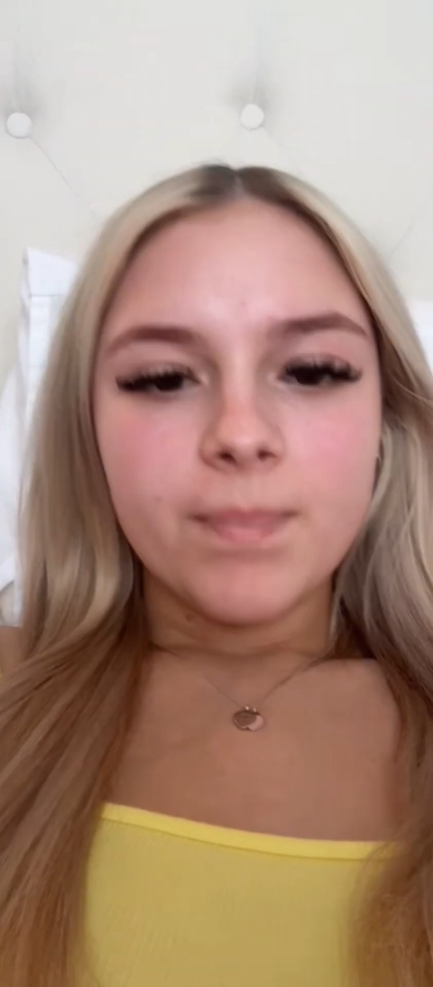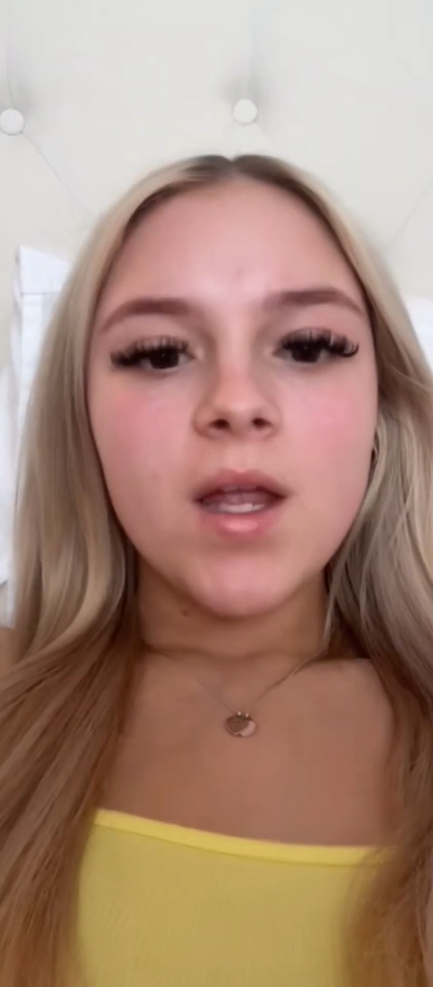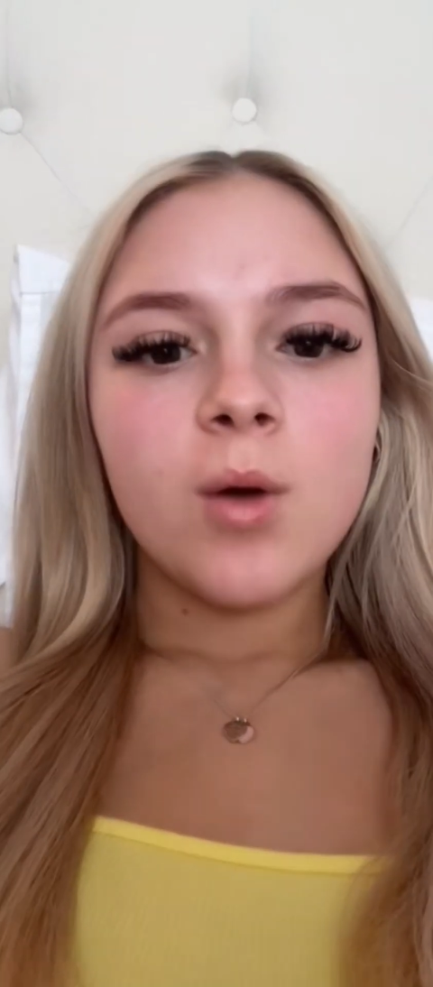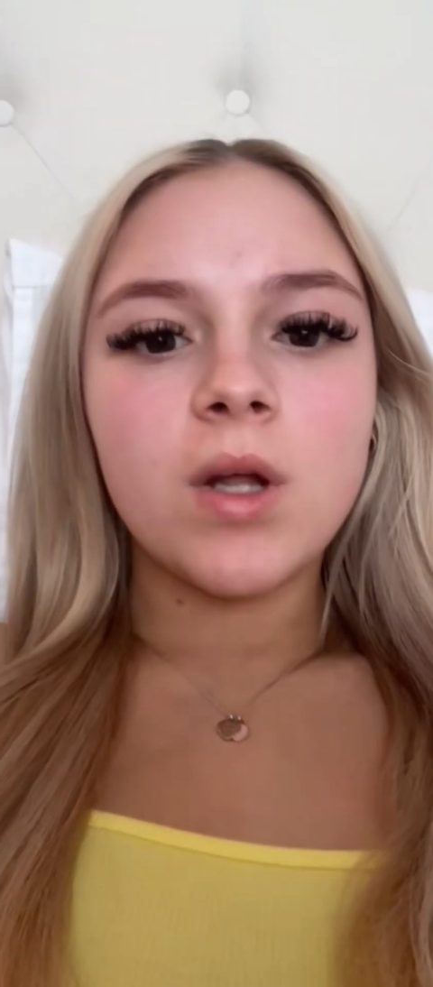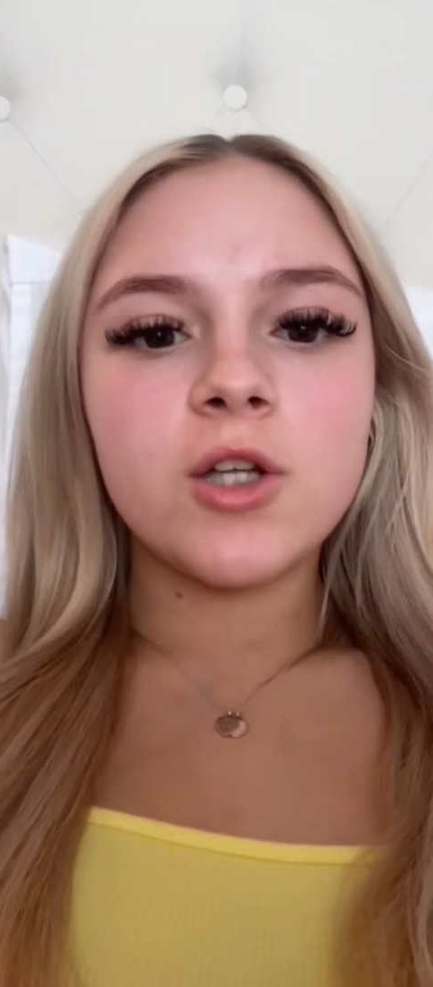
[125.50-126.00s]

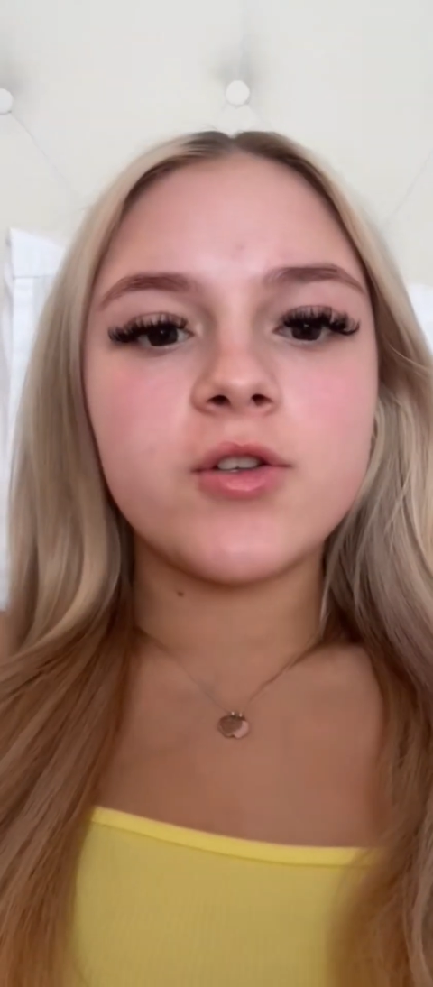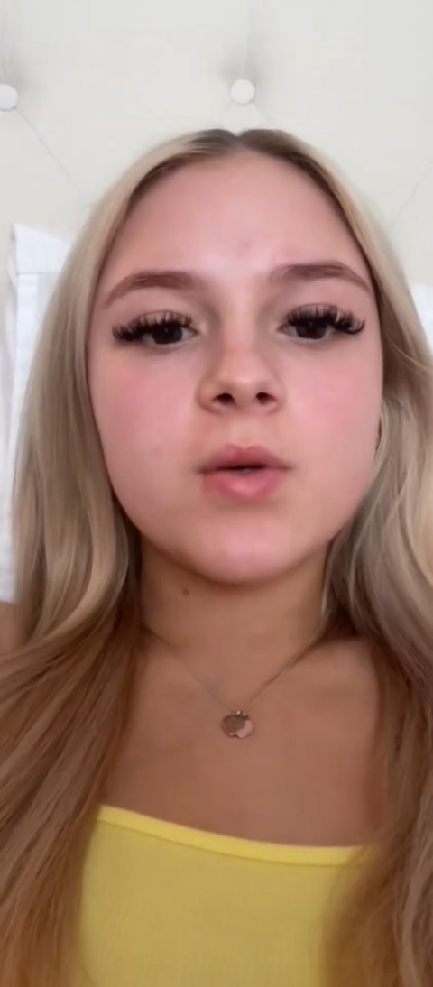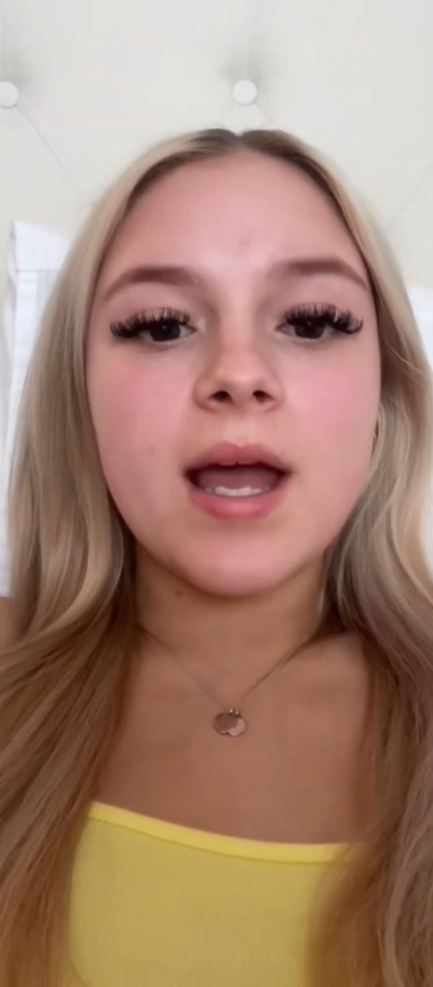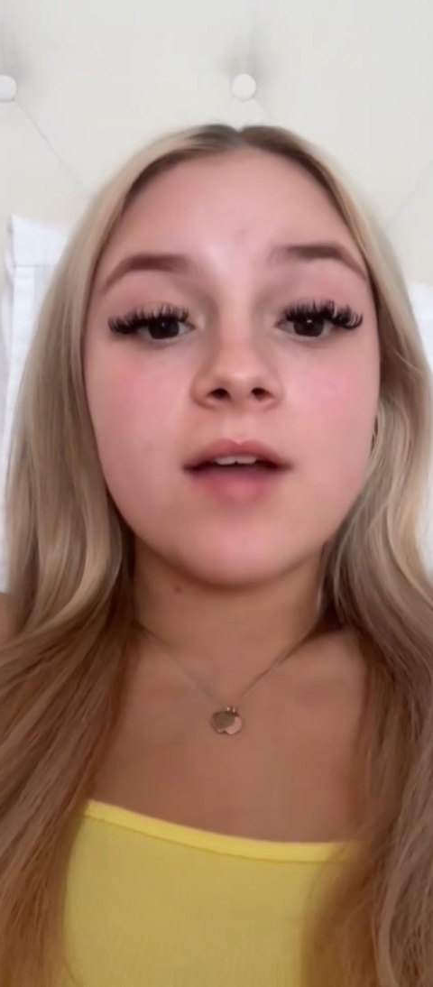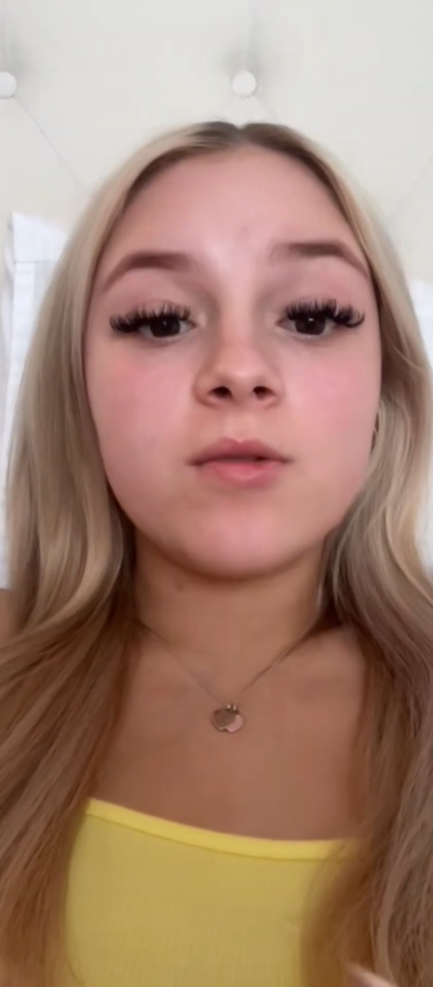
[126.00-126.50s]
Well,
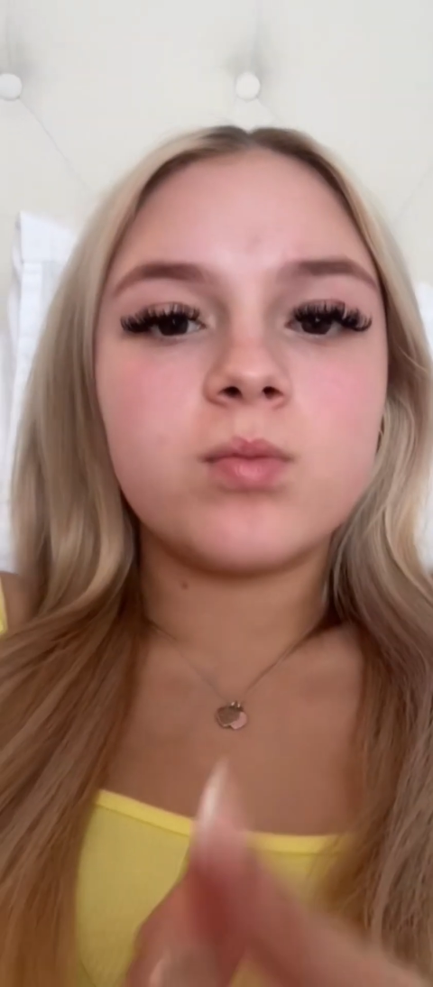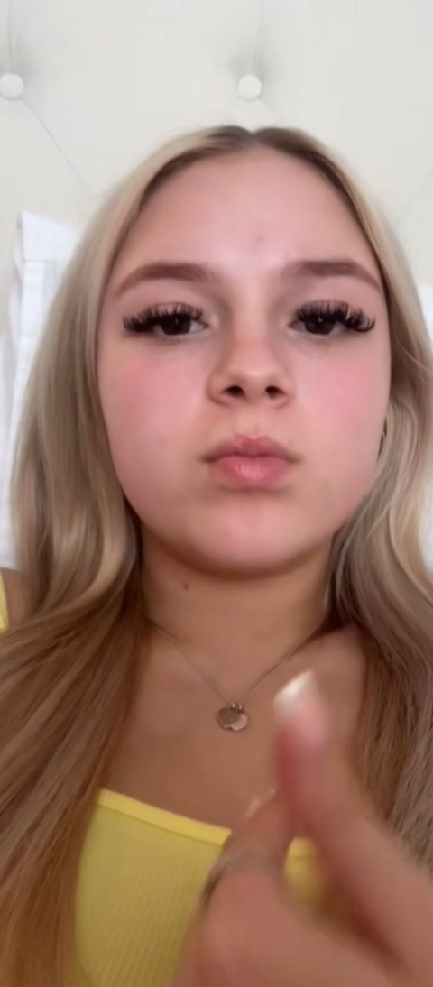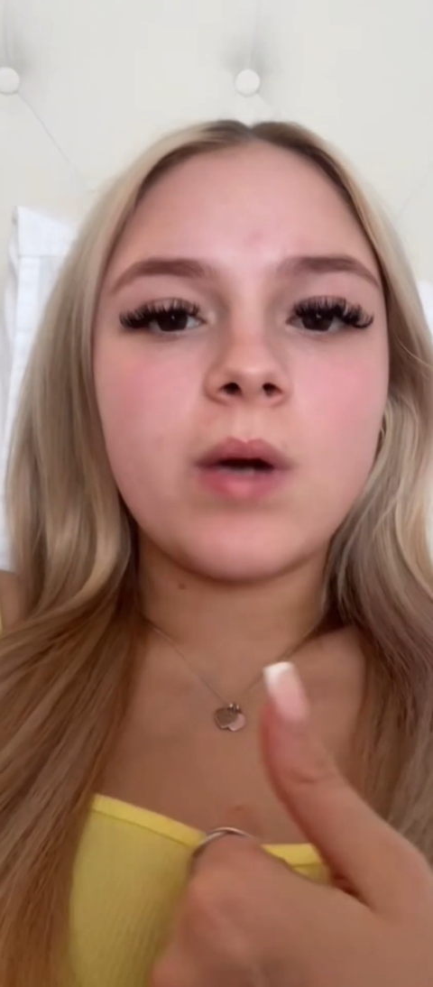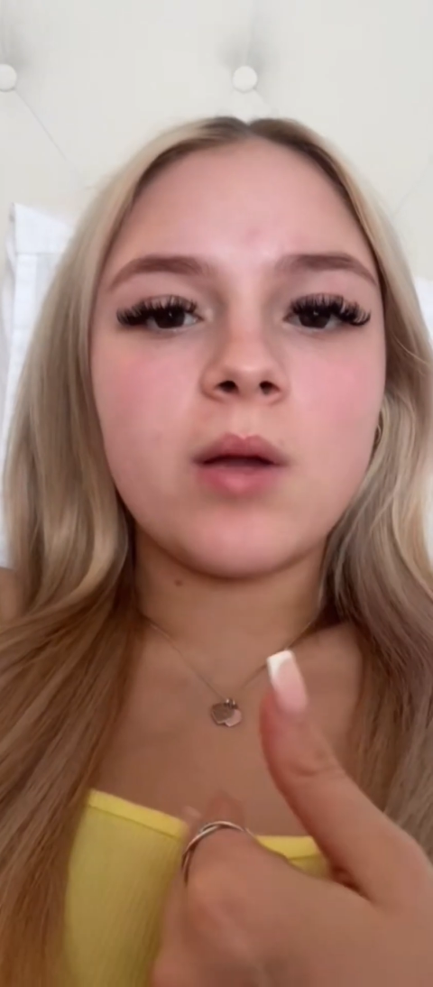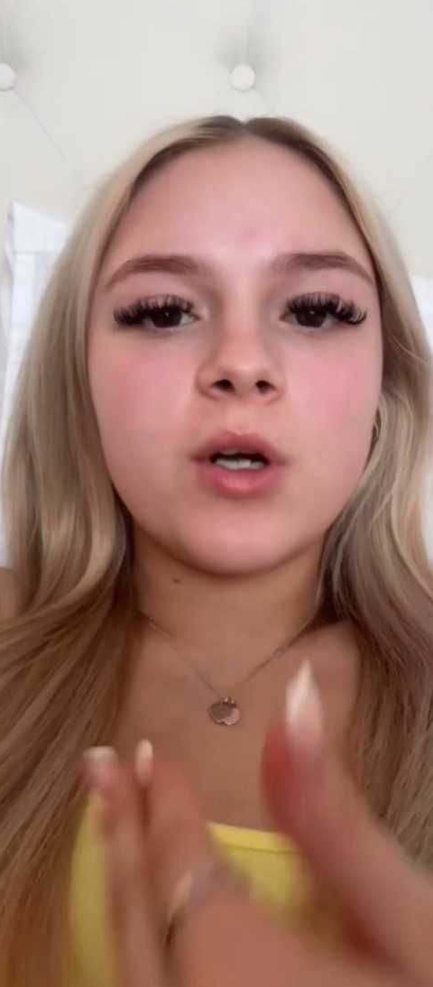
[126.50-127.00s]

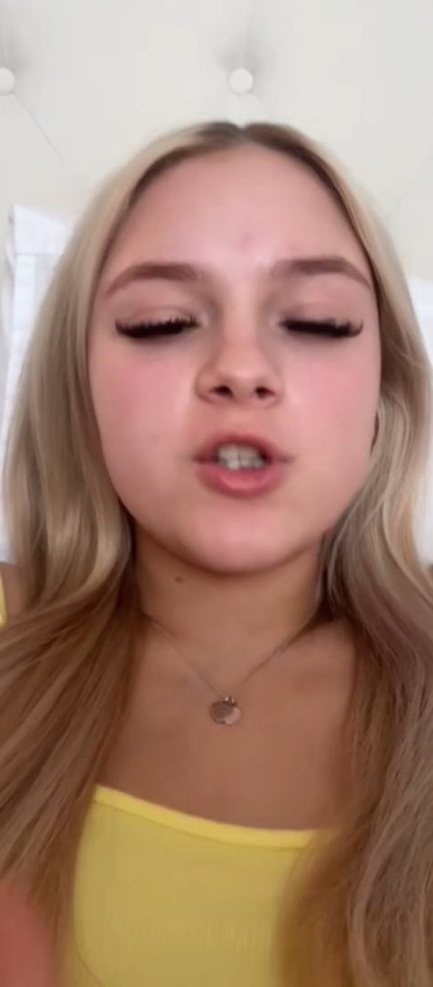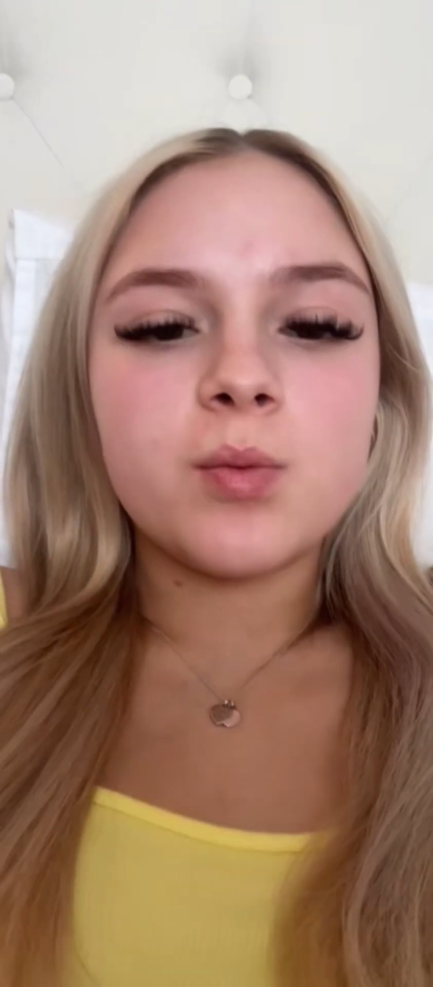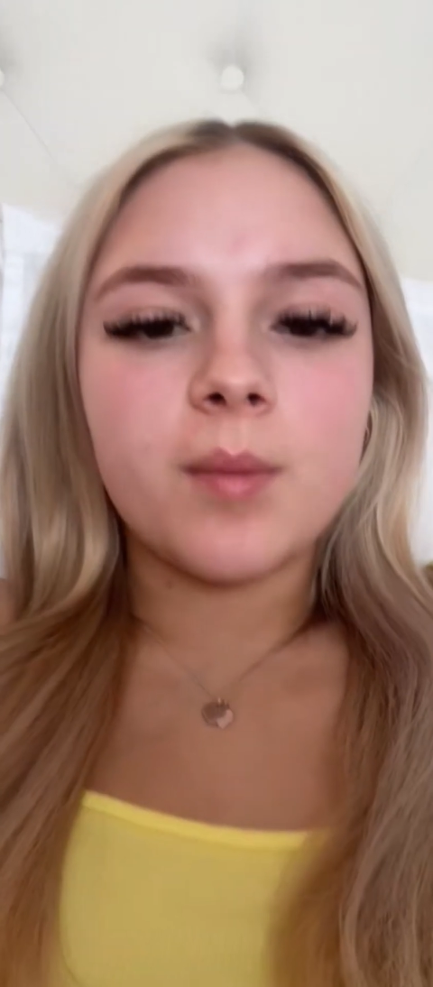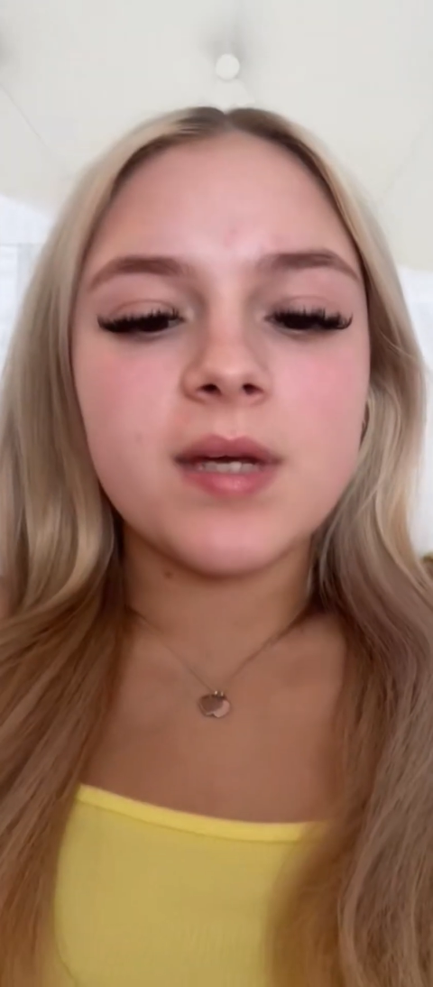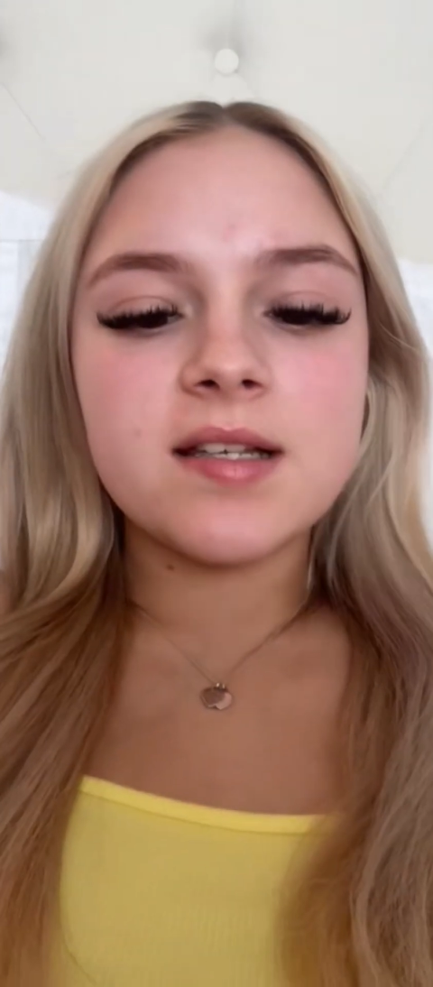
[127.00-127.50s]
what do you
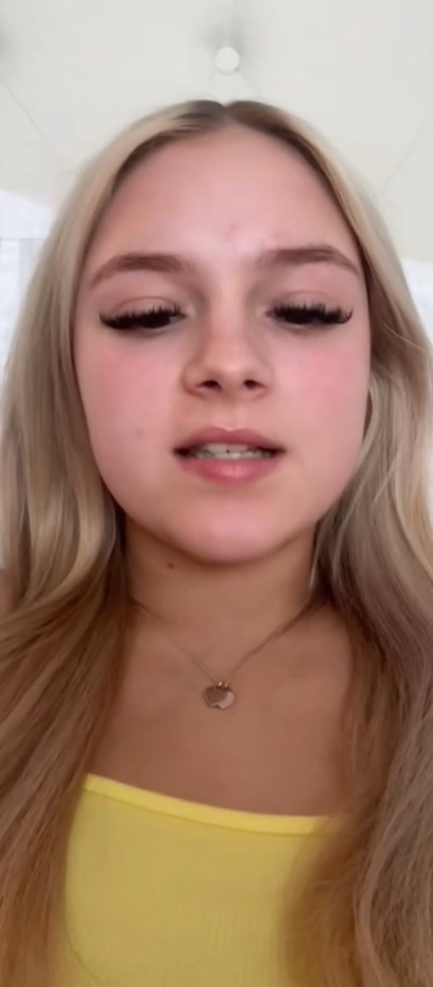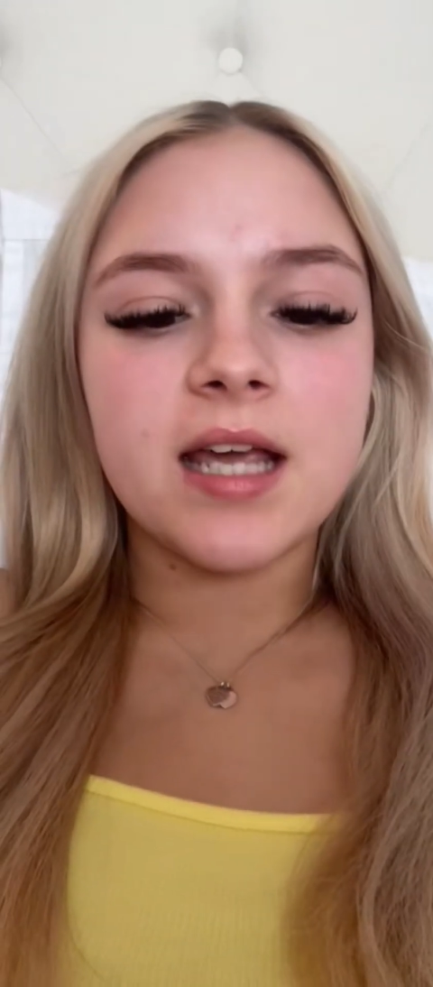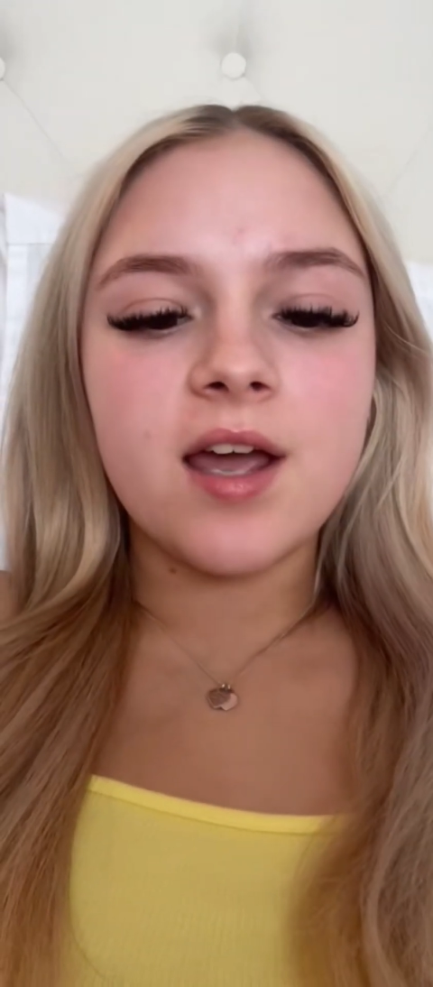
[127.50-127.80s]
want me to say?